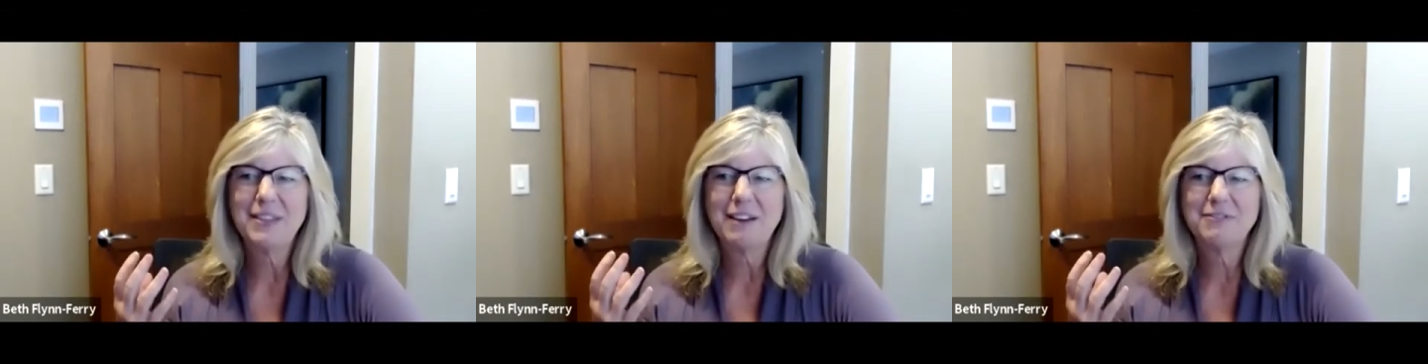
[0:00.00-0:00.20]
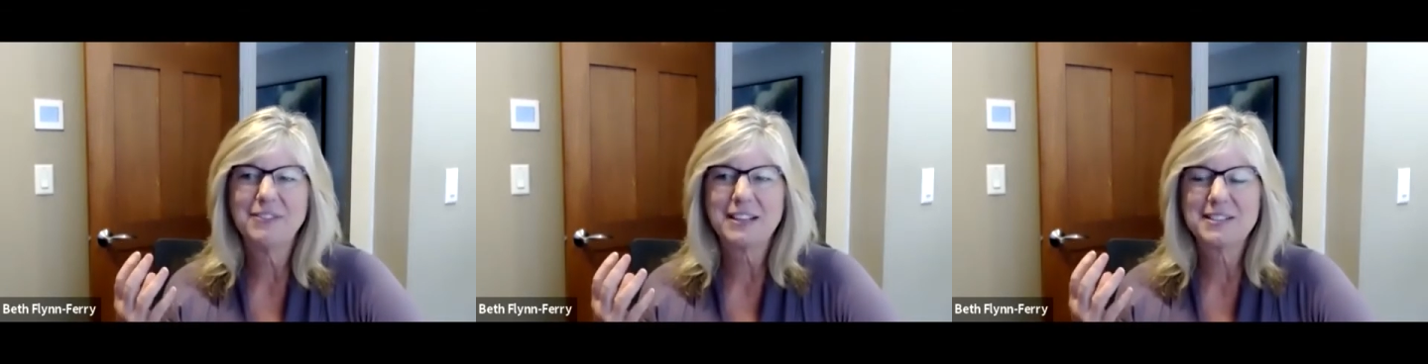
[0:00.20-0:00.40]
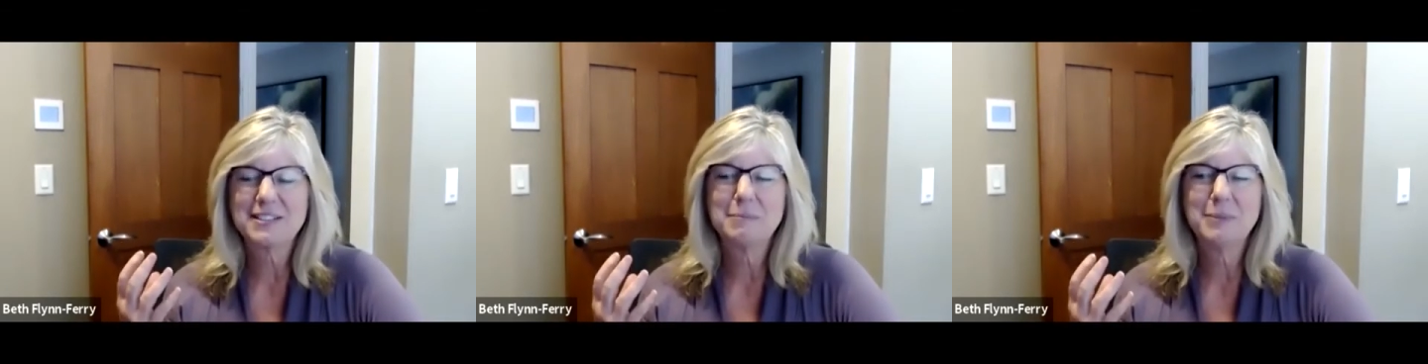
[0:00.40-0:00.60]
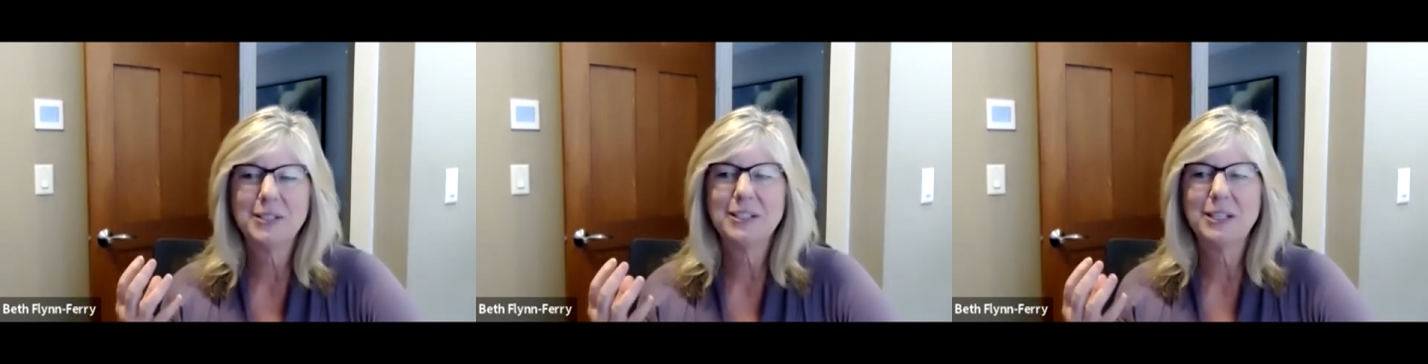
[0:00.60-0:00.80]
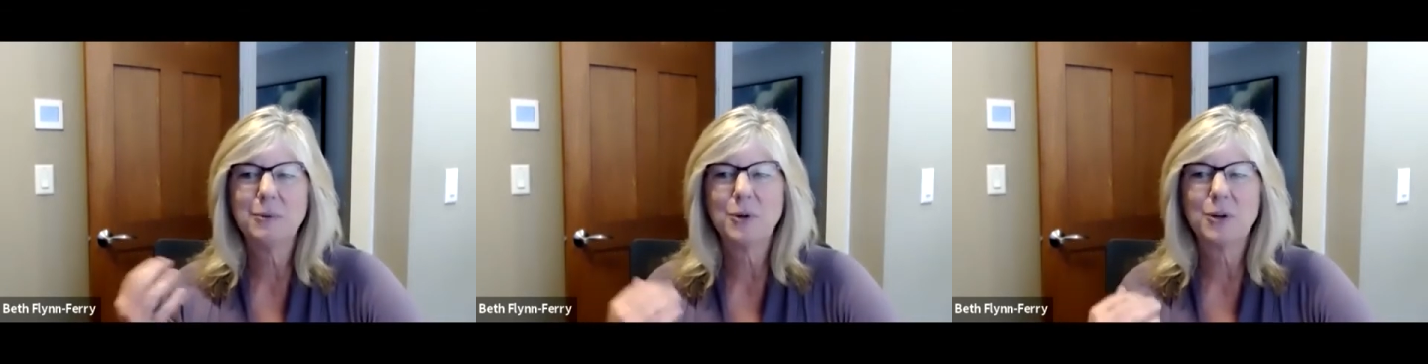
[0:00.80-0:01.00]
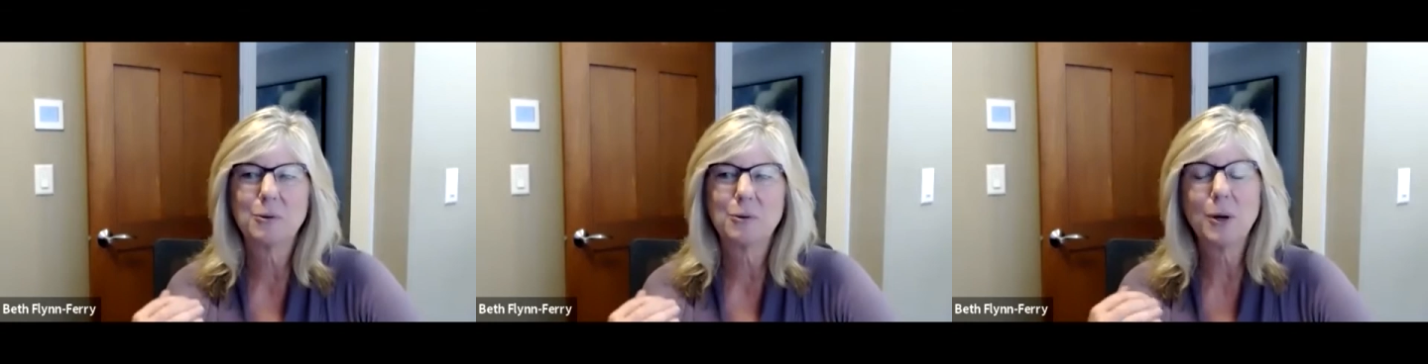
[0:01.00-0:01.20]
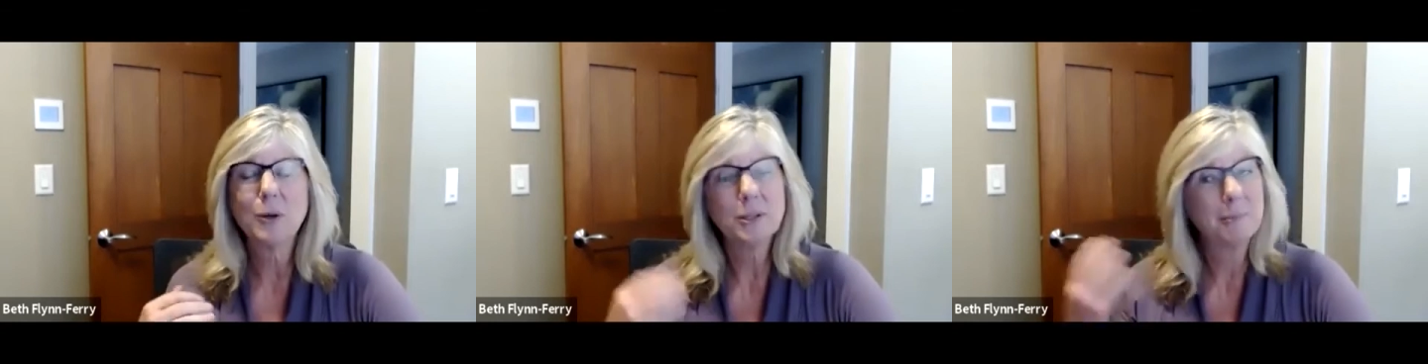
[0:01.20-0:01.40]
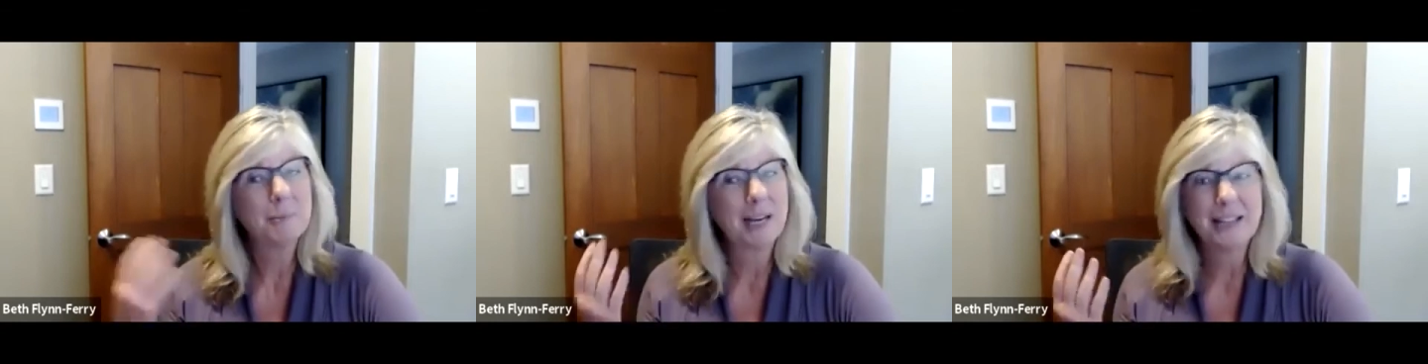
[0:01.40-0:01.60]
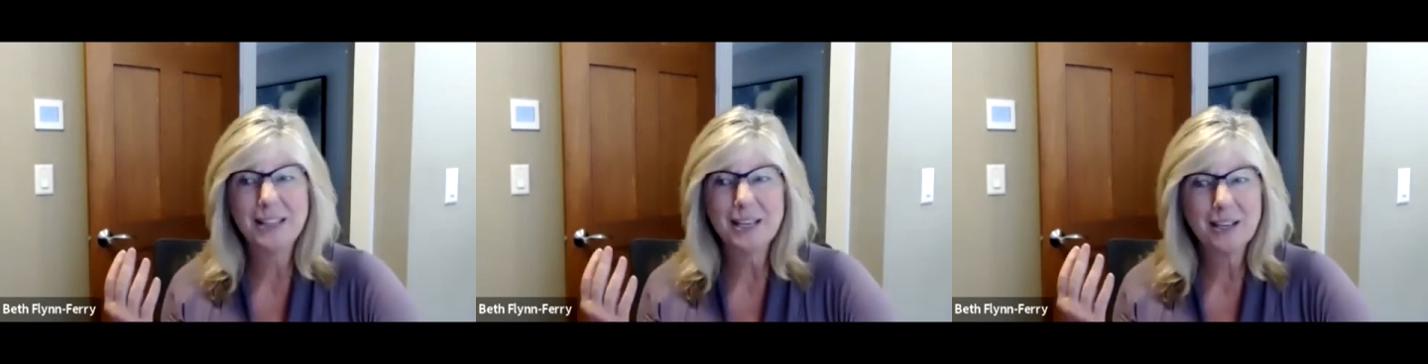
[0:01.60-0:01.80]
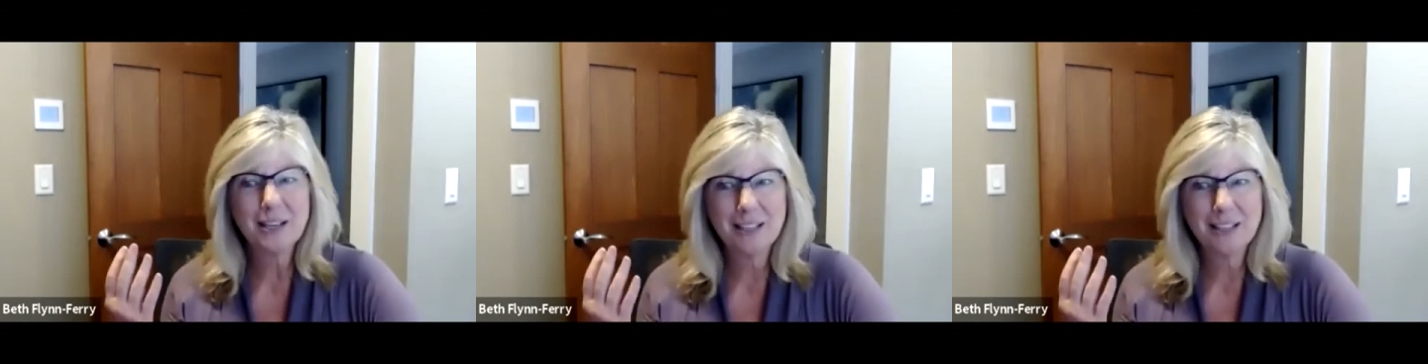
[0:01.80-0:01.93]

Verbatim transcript: that flexibility and work remotely but i think